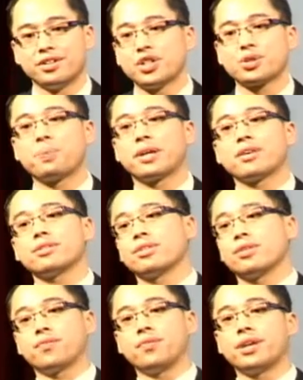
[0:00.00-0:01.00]
just because
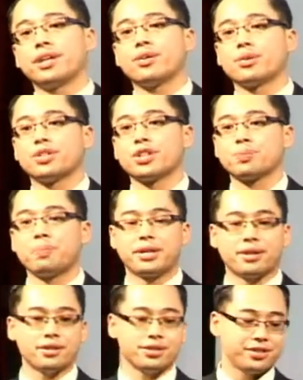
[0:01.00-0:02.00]
they're funny or just
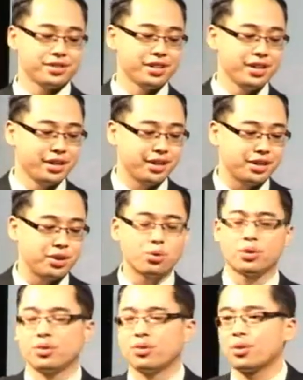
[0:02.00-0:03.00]
because you know
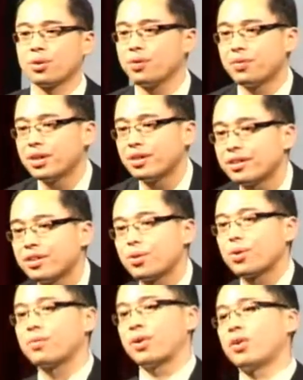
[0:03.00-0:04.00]
they're even
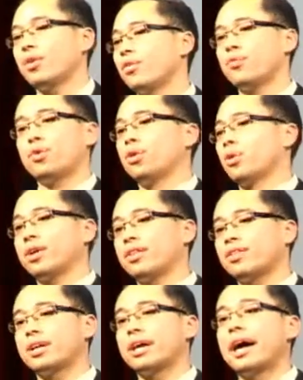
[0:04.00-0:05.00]
they're even hurtful or
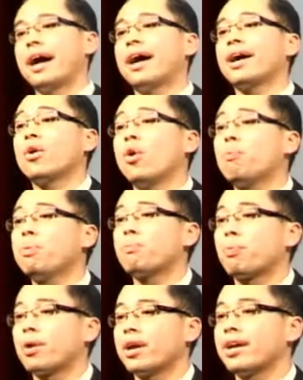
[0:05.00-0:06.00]
anything i hope
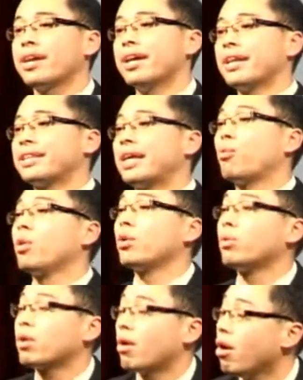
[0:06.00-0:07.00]
and pray that what
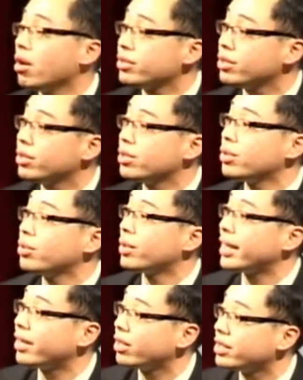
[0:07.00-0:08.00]
it will cause you to do
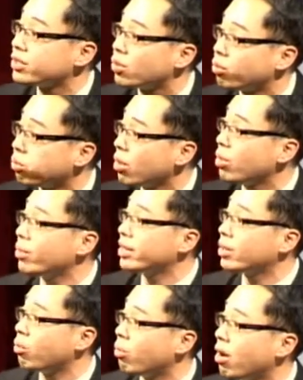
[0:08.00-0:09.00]
is grow
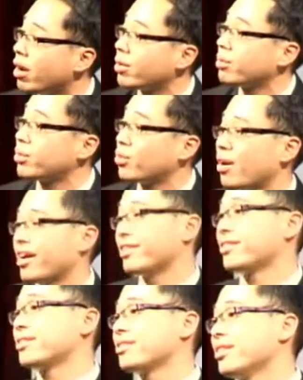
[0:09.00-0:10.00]
in your walk with
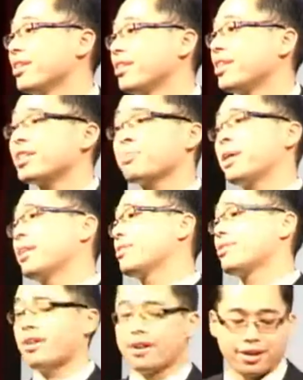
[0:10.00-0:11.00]
christ that's my
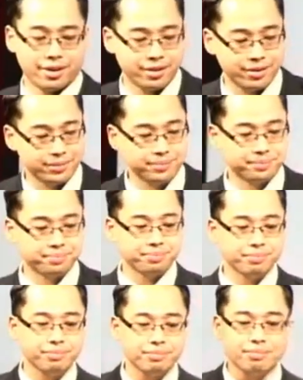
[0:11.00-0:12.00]
desire
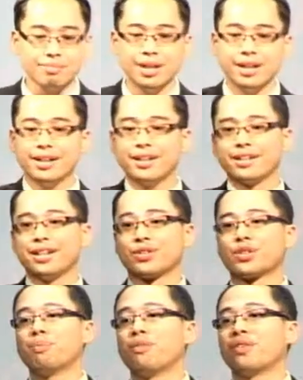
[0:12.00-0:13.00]
now
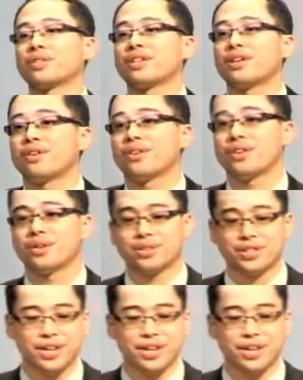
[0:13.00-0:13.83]
some of us here you're